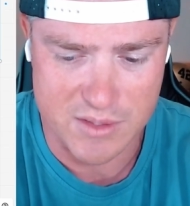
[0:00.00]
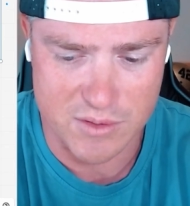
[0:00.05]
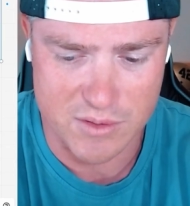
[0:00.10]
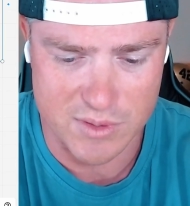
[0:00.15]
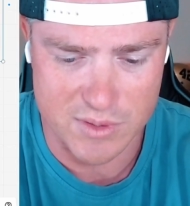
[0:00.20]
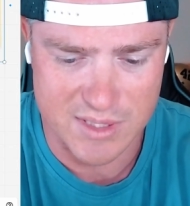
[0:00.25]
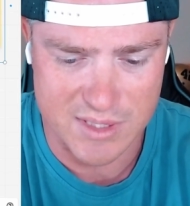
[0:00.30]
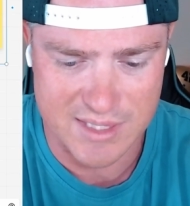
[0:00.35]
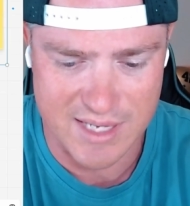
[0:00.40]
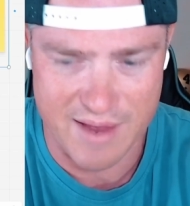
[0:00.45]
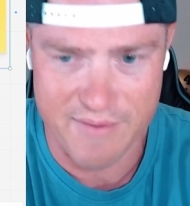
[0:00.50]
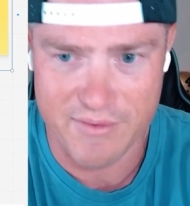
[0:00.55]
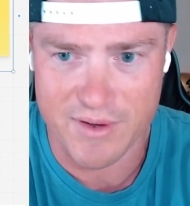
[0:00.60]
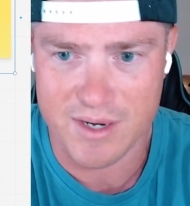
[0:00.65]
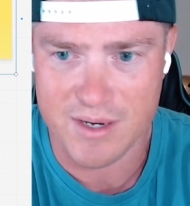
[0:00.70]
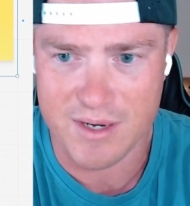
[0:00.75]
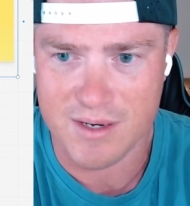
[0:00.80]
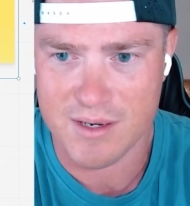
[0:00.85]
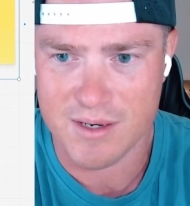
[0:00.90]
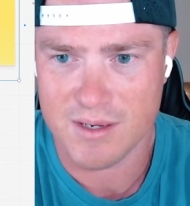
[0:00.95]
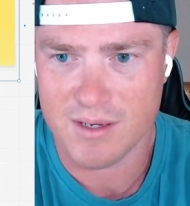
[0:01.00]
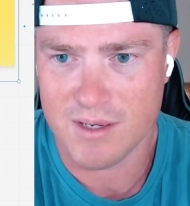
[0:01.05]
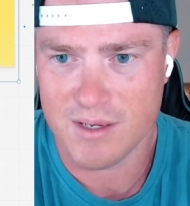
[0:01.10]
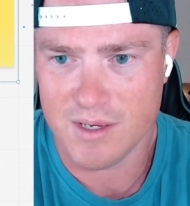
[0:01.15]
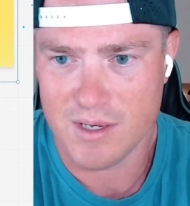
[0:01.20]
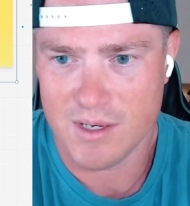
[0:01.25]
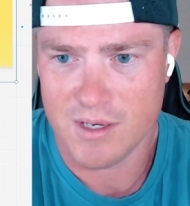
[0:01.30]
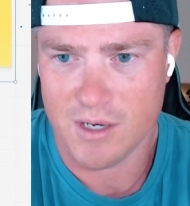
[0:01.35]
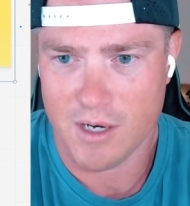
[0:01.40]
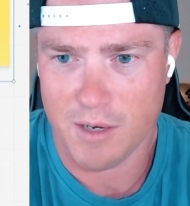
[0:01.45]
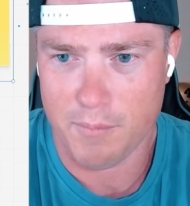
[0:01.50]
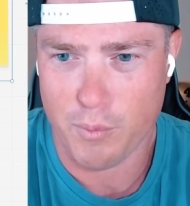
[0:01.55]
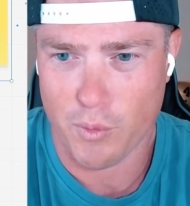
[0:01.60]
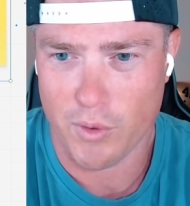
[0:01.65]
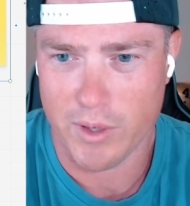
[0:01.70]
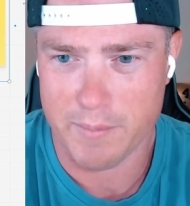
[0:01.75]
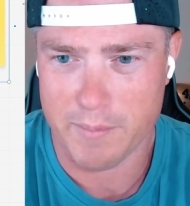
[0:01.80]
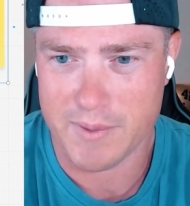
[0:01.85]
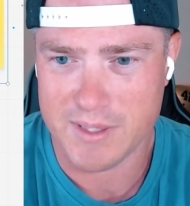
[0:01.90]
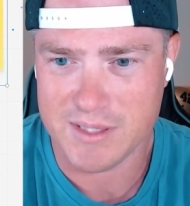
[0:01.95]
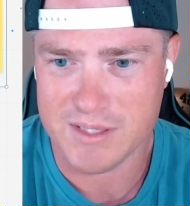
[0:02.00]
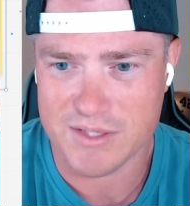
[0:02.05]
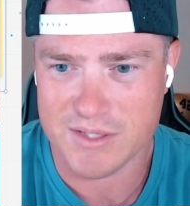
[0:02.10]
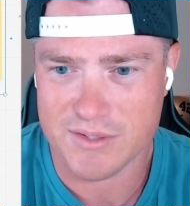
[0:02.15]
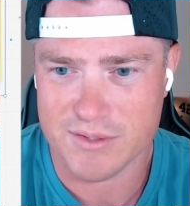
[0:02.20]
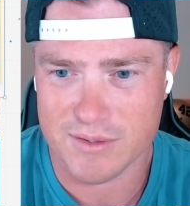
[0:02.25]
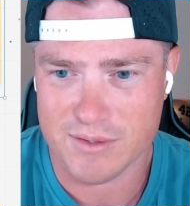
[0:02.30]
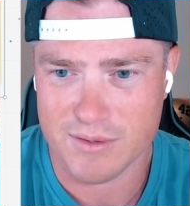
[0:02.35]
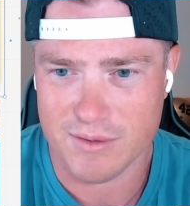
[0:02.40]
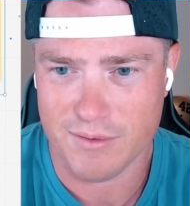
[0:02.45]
So 7 appointments.